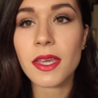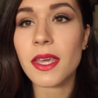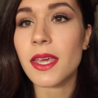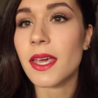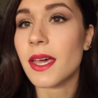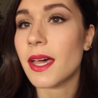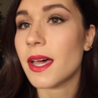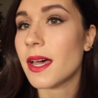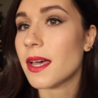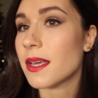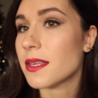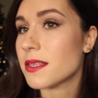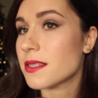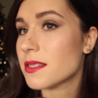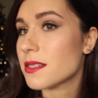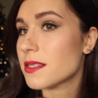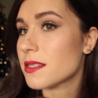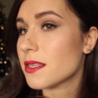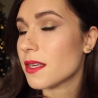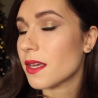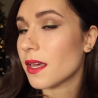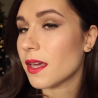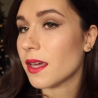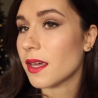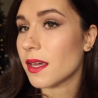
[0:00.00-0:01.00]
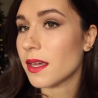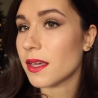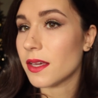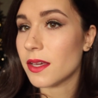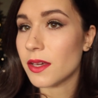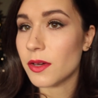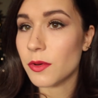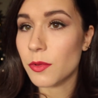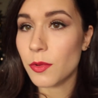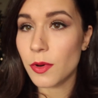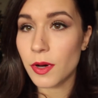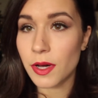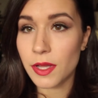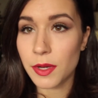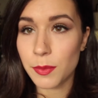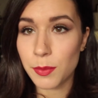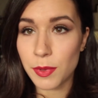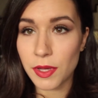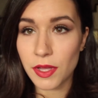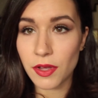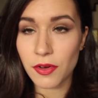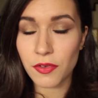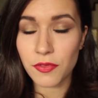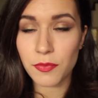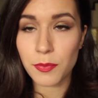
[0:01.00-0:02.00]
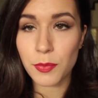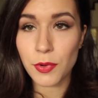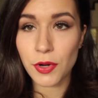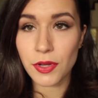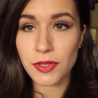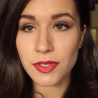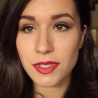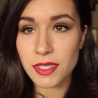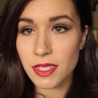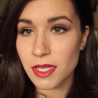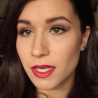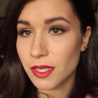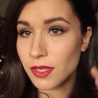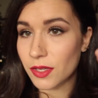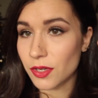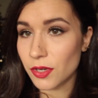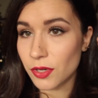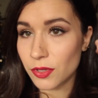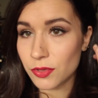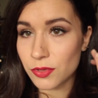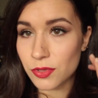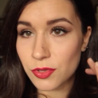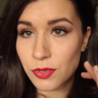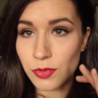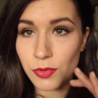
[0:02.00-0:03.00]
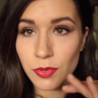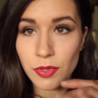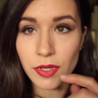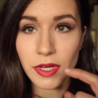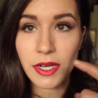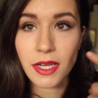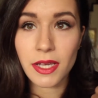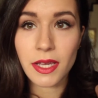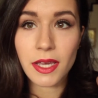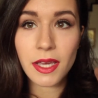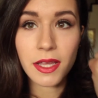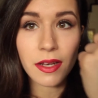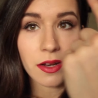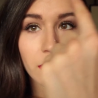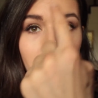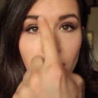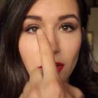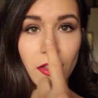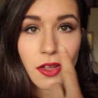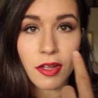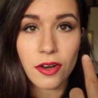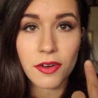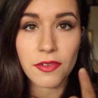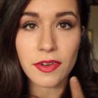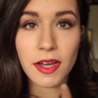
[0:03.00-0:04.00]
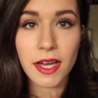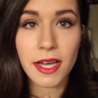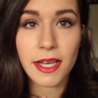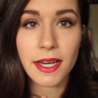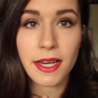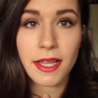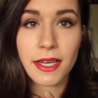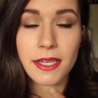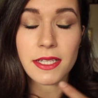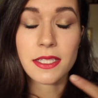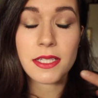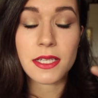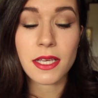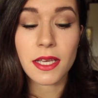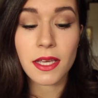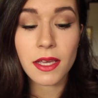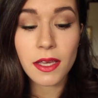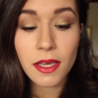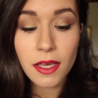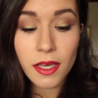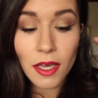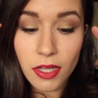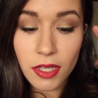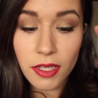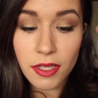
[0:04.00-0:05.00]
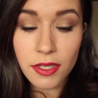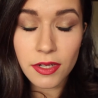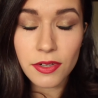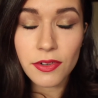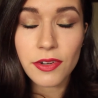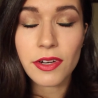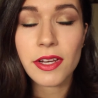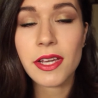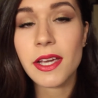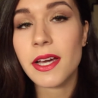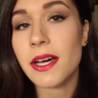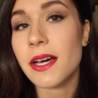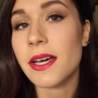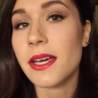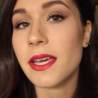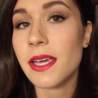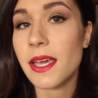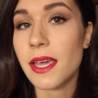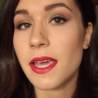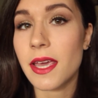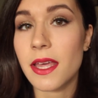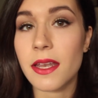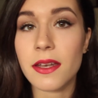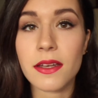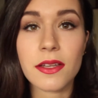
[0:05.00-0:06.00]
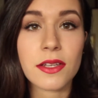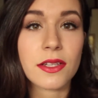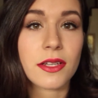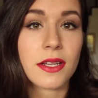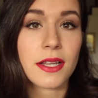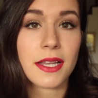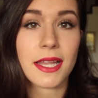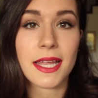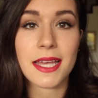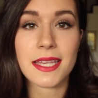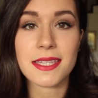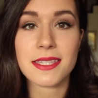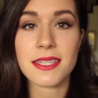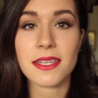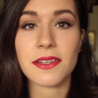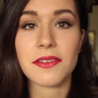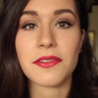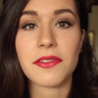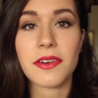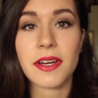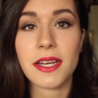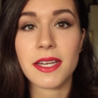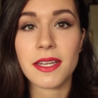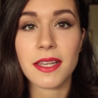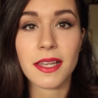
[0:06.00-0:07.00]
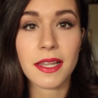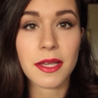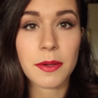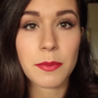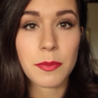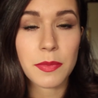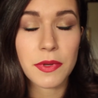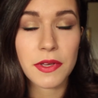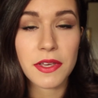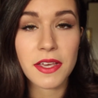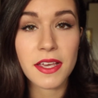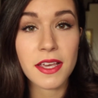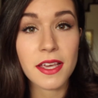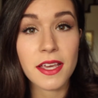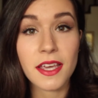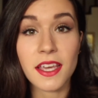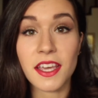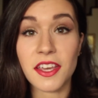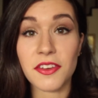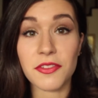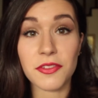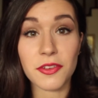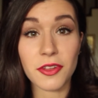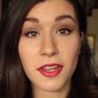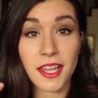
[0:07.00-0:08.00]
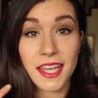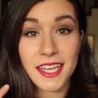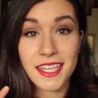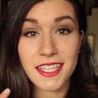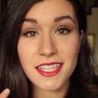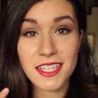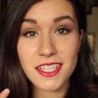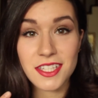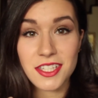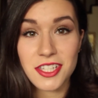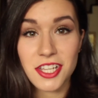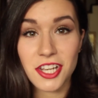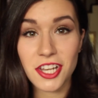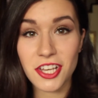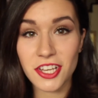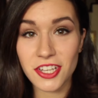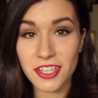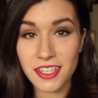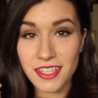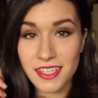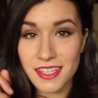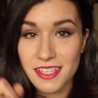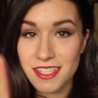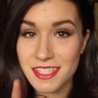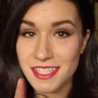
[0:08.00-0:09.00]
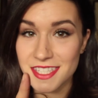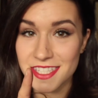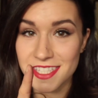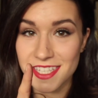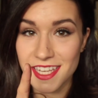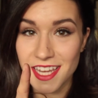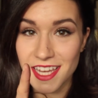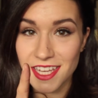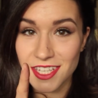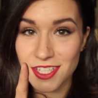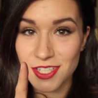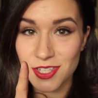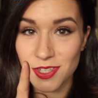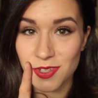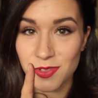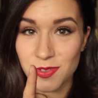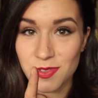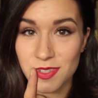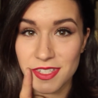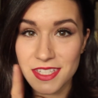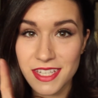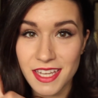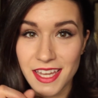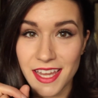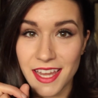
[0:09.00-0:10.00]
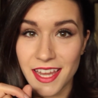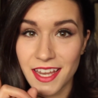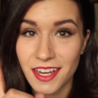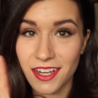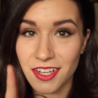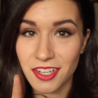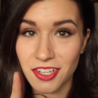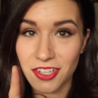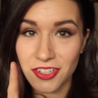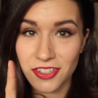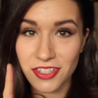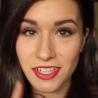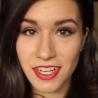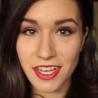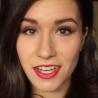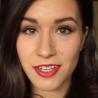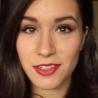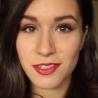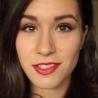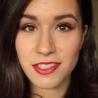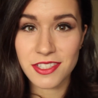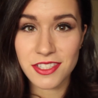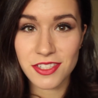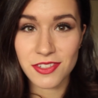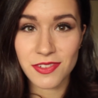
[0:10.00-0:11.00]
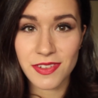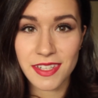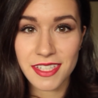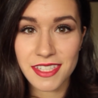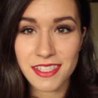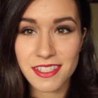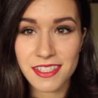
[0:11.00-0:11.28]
It has quite a bit of bronzing and contouring and a lot of highlighting, glittery eye and a classic red lip. If you like this look, stay tuned and learn how to do it.